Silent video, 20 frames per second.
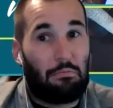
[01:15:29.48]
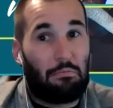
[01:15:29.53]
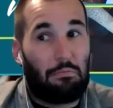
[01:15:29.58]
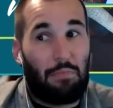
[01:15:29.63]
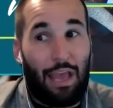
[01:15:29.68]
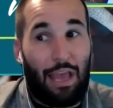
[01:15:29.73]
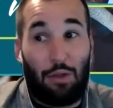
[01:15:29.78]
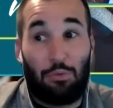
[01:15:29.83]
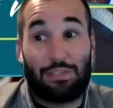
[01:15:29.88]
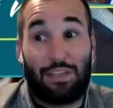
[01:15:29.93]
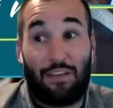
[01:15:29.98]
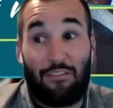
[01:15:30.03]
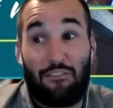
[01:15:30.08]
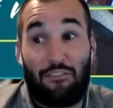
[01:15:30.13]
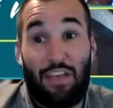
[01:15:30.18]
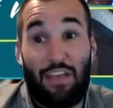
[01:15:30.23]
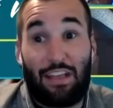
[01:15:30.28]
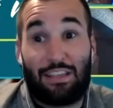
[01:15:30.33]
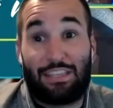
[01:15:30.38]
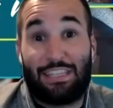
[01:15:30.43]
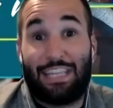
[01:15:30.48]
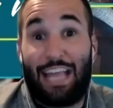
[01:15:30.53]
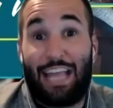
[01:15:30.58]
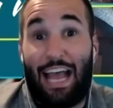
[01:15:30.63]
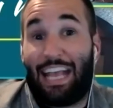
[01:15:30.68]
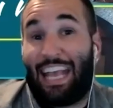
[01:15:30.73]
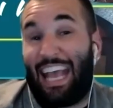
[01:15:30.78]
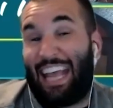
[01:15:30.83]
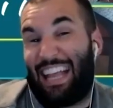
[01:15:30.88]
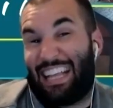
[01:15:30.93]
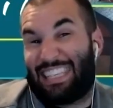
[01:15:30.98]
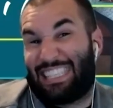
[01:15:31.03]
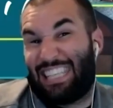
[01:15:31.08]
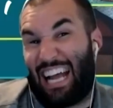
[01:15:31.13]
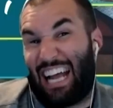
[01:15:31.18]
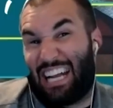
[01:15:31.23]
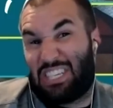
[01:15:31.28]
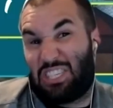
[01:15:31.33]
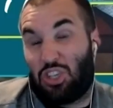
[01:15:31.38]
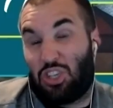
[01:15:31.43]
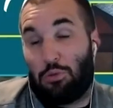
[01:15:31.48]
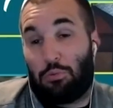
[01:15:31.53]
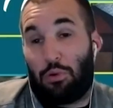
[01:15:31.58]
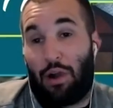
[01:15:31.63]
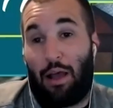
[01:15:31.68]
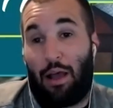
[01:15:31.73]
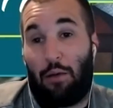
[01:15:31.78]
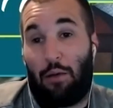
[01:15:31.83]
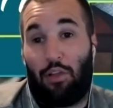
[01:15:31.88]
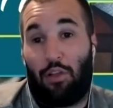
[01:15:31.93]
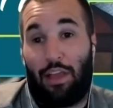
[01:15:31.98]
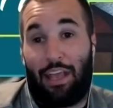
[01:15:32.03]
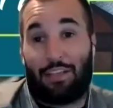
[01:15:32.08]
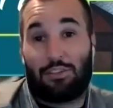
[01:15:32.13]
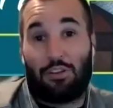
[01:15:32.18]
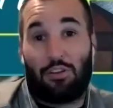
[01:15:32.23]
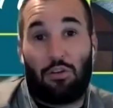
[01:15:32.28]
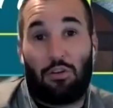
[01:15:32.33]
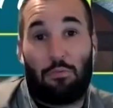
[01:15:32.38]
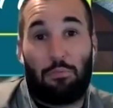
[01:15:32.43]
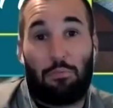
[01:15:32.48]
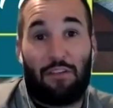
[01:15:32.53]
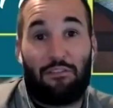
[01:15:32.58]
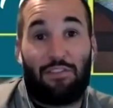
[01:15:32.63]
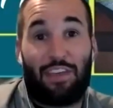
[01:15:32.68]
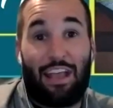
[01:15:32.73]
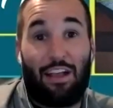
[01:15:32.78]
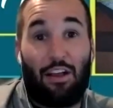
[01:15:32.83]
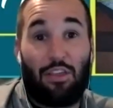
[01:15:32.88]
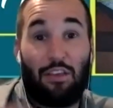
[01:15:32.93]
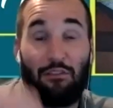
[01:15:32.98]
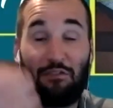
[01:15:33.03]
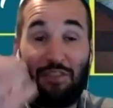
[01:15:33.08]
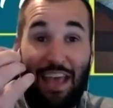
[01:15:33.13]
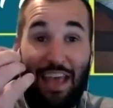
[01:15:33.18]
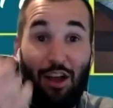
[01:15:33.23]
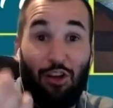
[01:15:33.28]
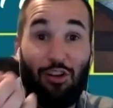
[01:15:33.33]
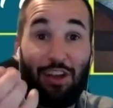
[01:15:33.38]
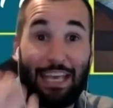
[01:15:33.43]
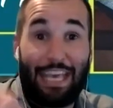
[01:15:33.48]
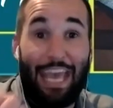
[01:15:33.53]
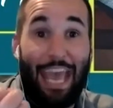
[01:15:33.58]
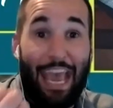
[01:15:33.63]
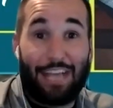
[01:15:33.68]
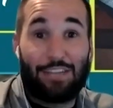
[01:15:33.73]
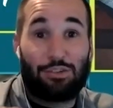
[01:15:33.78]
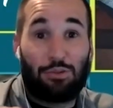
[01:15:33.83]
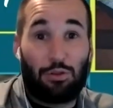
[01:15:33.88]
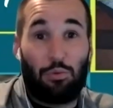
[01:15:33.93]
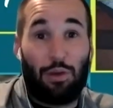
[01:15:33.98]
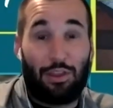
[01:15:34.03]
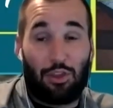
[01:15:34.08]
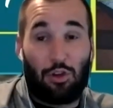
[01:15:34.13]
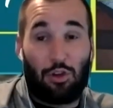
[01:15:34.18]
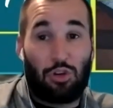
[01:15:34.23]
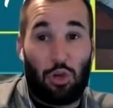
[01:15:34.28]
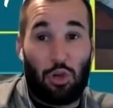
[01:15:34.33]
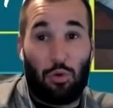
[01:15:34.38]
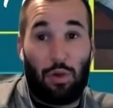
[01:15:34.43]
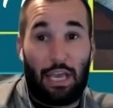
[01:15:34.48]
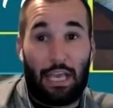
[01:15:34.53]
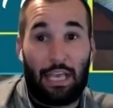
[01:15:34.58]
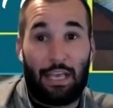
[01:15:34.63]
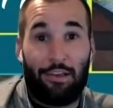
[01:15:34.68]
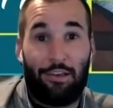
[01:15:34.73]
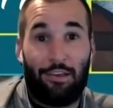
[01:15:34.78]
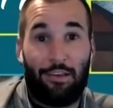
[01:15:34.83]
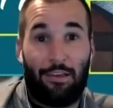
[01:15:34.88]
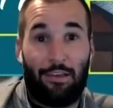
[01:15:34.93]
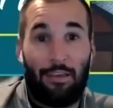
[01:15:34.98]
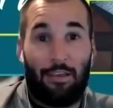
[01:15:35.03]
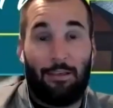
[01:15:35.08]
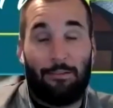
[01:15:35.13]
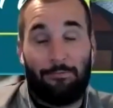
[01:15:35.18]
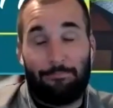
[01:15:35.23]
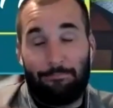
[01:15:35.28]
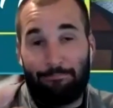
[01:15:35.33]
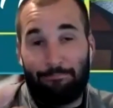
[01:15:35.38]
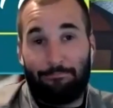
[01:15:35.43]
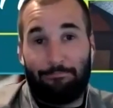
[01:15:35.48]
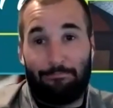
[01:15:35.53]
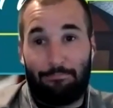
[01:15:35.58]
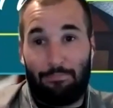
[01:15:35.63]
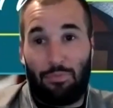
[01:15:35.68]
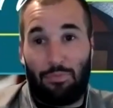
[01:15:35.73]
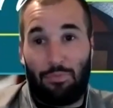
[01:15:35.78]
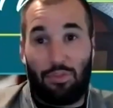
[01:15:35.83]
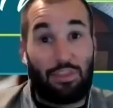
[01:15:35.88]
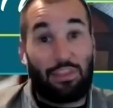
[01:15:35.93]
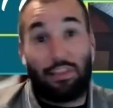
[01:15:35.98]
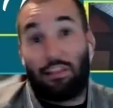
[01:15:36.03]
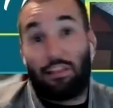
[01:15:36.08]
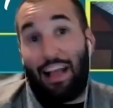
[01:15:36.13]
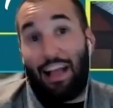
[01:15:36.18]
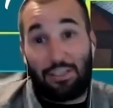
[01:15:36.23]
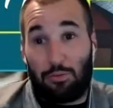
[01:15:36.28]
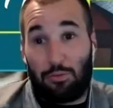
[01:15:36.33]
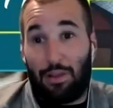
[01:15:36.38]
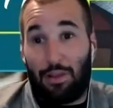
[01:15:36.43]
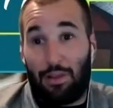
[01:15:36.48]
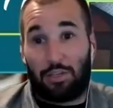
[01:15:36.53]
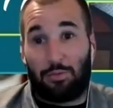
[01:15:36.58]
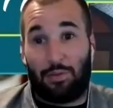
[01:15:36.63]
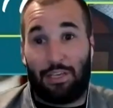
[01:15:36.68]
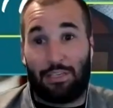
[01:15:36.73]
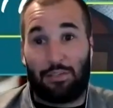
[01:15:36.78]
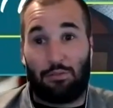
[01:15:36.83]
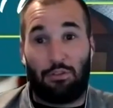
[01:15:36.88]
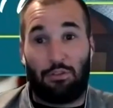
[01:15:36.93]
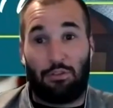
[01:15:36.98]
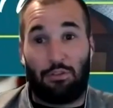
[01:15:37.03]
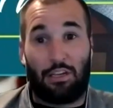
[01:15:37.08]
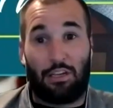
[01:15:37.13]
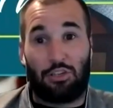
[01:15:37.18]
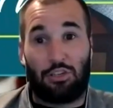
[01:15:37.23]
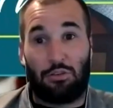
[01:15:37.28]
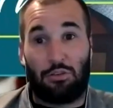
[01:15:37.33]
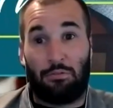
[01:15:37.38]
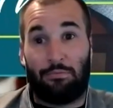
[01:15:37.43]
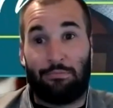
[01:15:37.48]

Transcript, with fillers: And it was a it, again, that's not a super helpful answer, but if they if they are engaged with what they're doing, classroom management isn't really an issue.